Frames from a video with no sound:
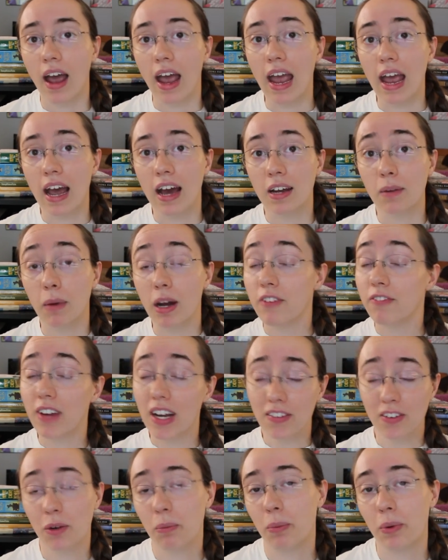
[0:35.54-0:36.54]
And my
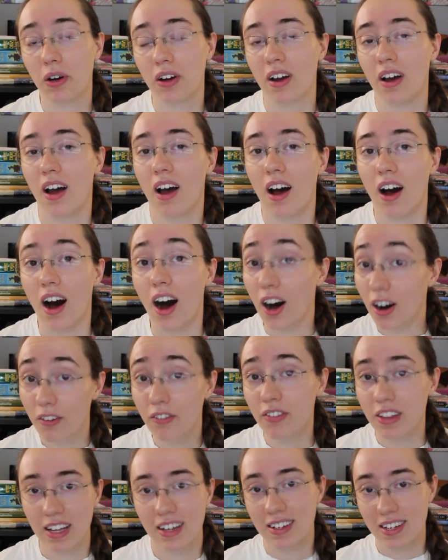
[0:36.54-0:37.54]
favorite book
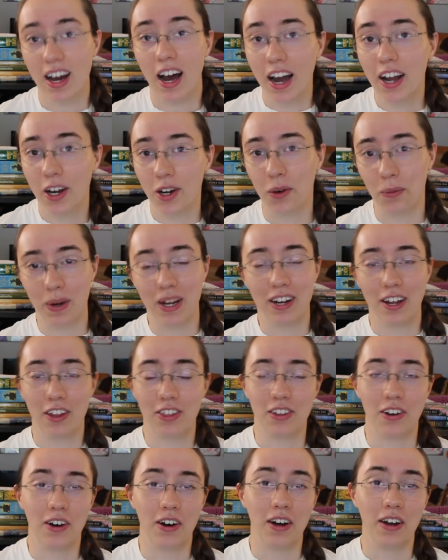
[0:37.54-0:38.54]
of the entire
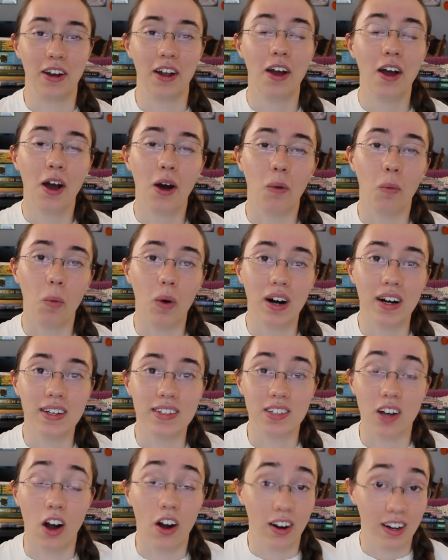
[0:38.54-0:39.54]
readathon
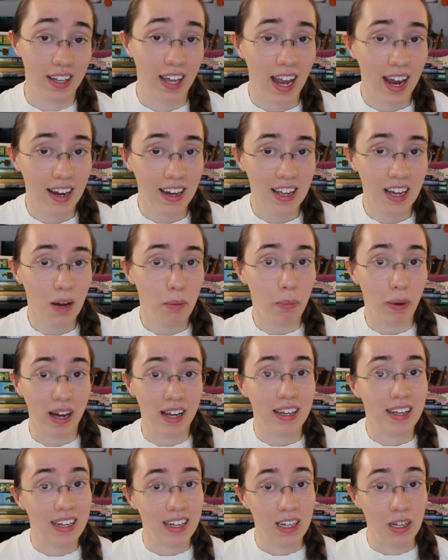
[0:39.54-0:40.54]
was Arcadia by
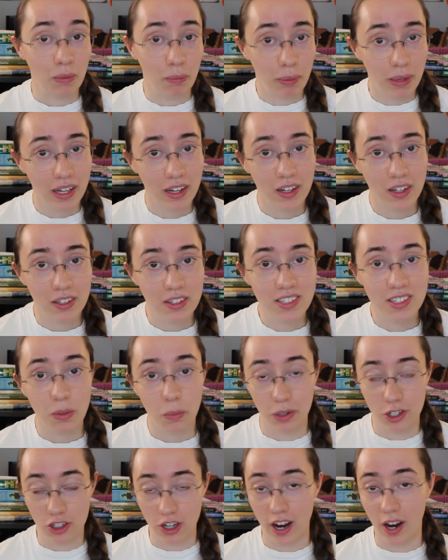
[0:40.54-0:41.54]
Iain Pears,
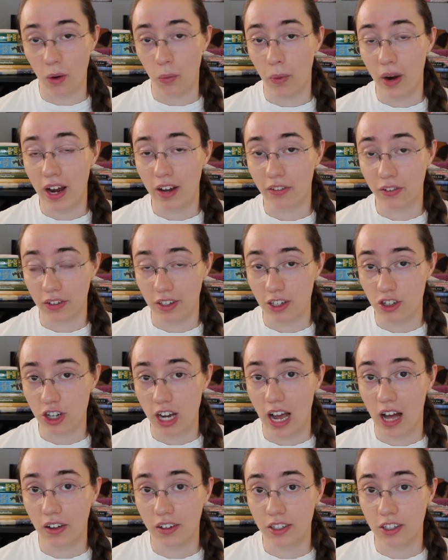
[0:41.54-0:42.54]
which I read for the
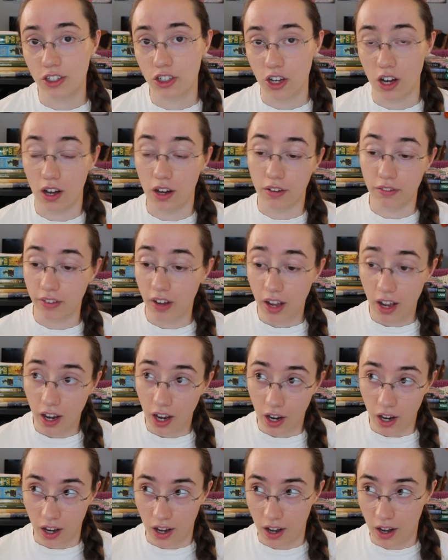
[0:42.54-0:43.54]
challenge of
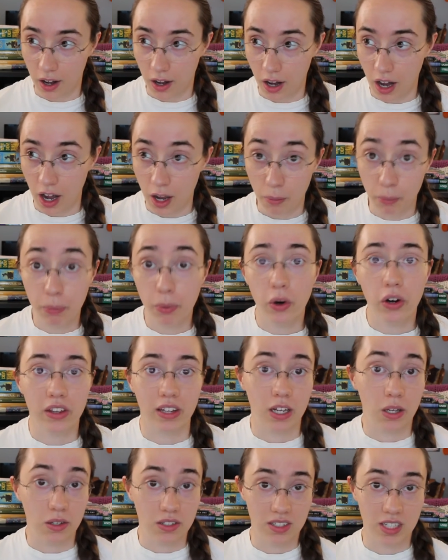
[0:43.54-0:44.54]
uh, a book
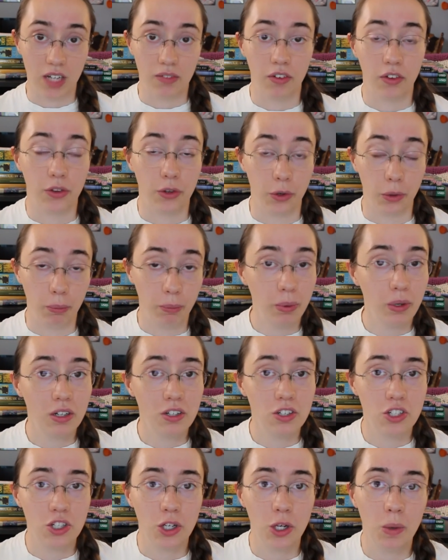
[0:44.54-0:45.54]
that you discovered through
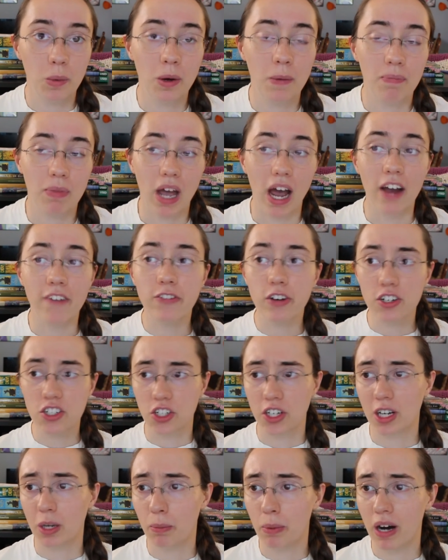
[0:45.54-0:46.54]
booktube. I first
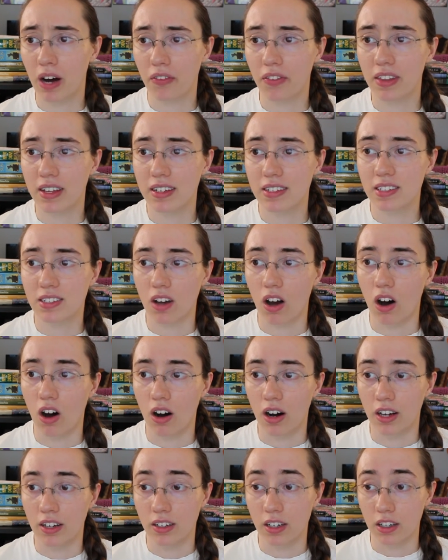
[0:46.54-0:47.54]
heard about this
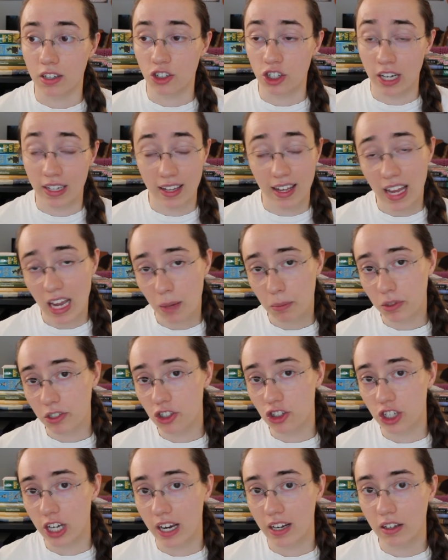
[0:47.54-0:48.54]
on Jen Campbell's
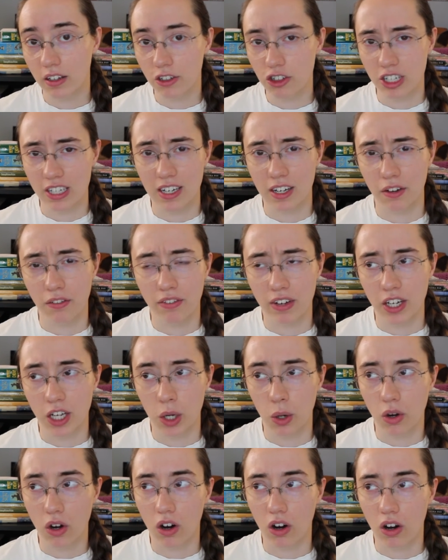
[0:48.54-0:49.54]
channel. She did a
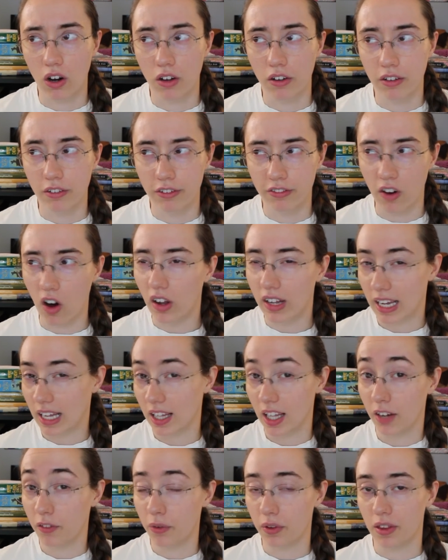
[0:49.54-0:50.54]
video called Falling
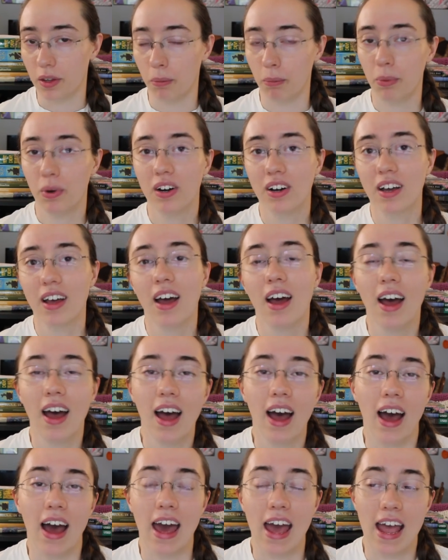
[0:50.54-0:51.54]
in Love with a Book
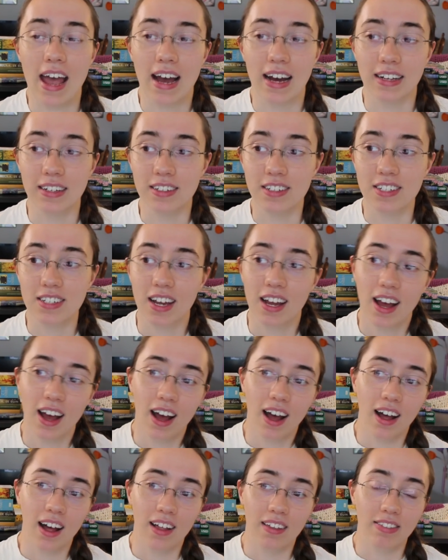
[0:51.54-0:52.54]
and
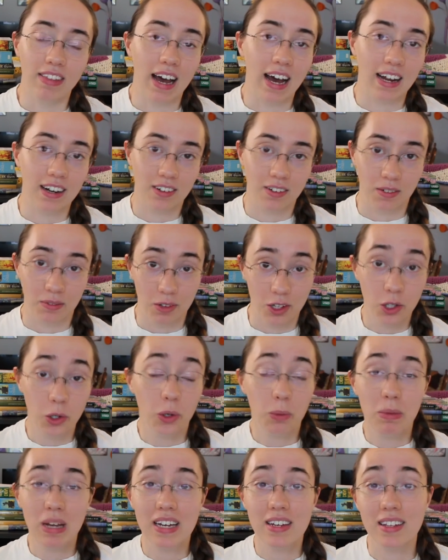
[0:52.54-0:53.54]
that
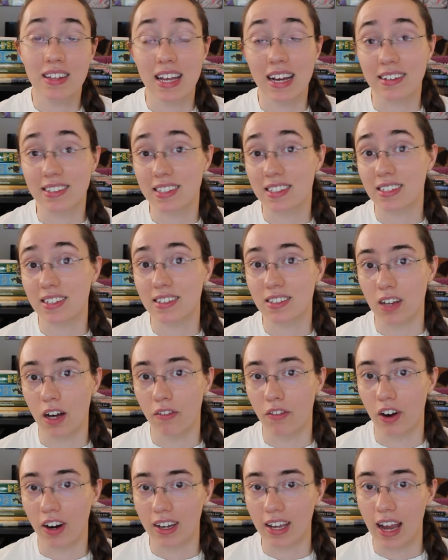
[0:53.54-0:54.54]
clued me into the existence
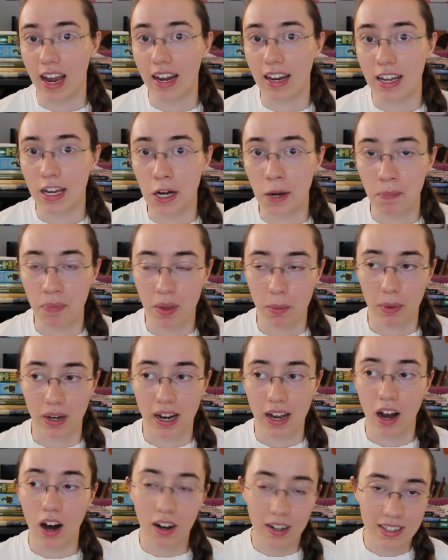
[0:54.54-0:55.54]
of Arcadia, but
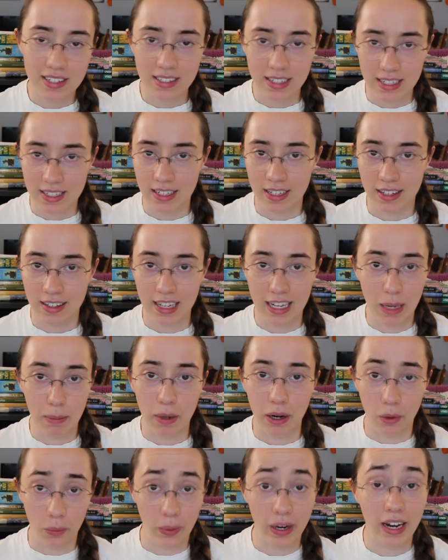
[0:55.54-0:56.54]
I honestly didn't think
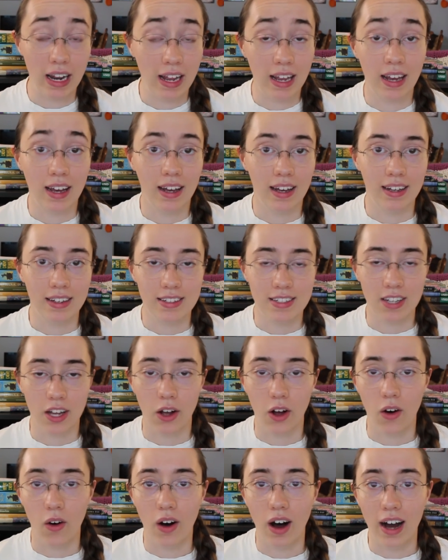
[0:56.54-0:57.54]
about reading it
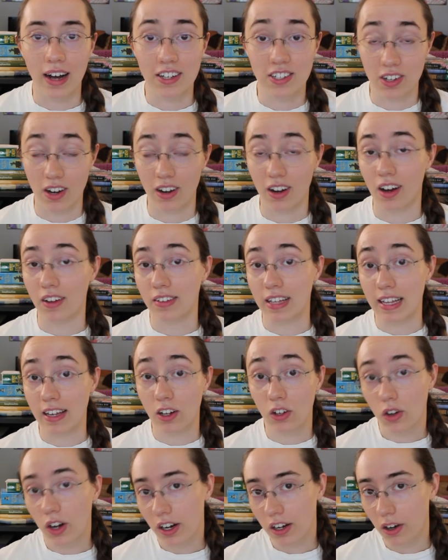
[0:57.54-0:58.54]
until I saw it on the
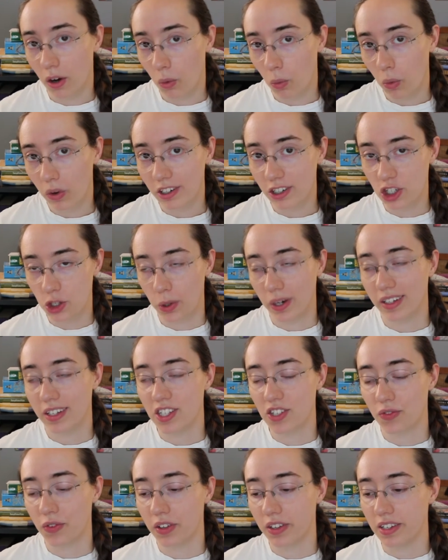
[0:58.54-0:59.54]
Clarke Award
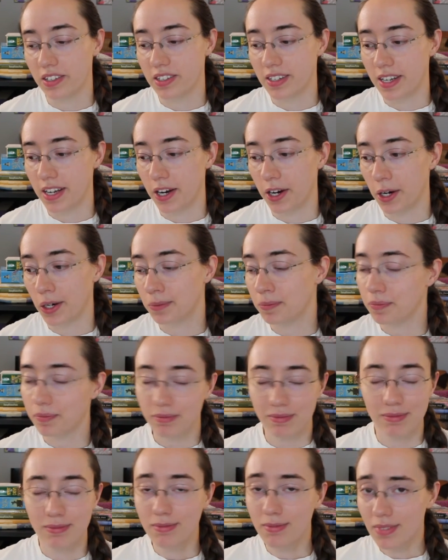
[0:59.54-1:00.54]
shortlist for this year.
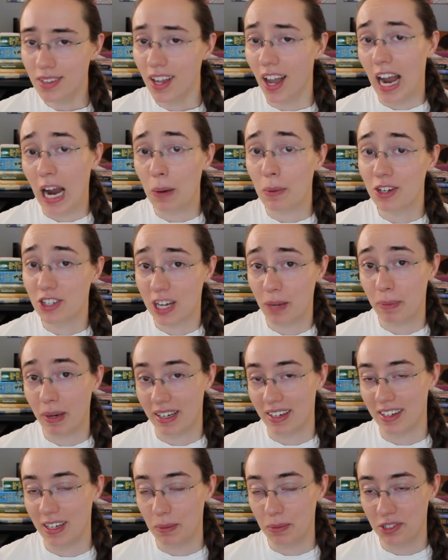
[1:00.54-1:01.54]
I wish I
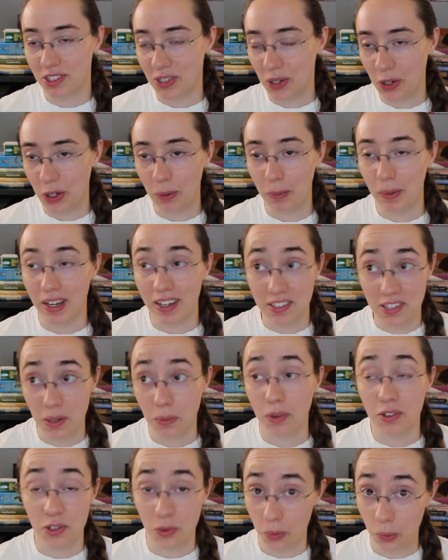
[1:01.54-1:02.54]
picked it up sooner because it
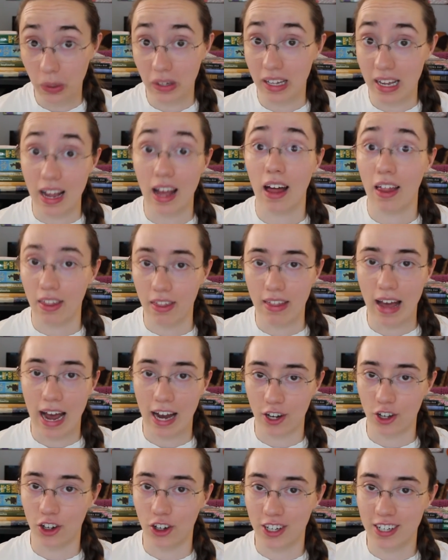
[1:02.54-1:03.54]
was really
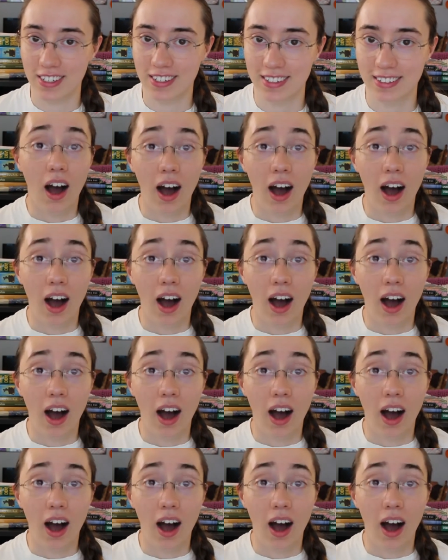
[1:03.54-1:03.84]
that good.